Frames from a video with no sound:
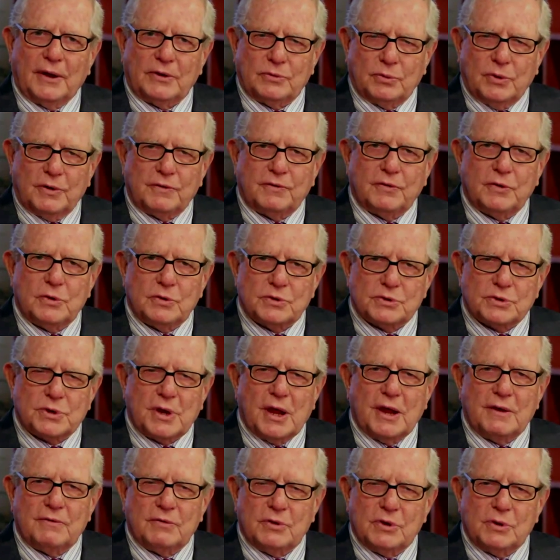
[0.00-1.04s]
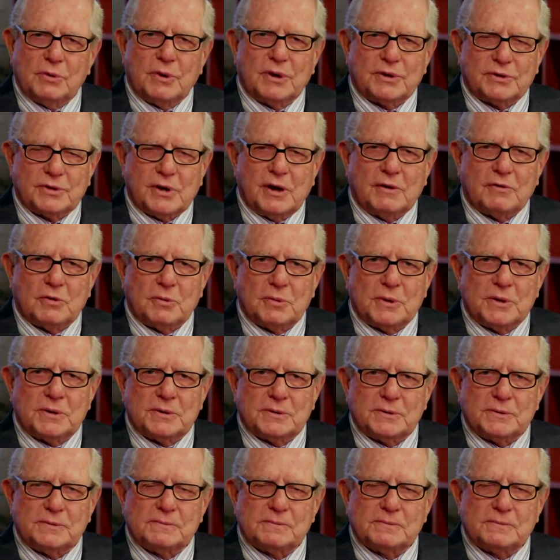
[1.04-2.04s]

that's what FEWS gave the US government.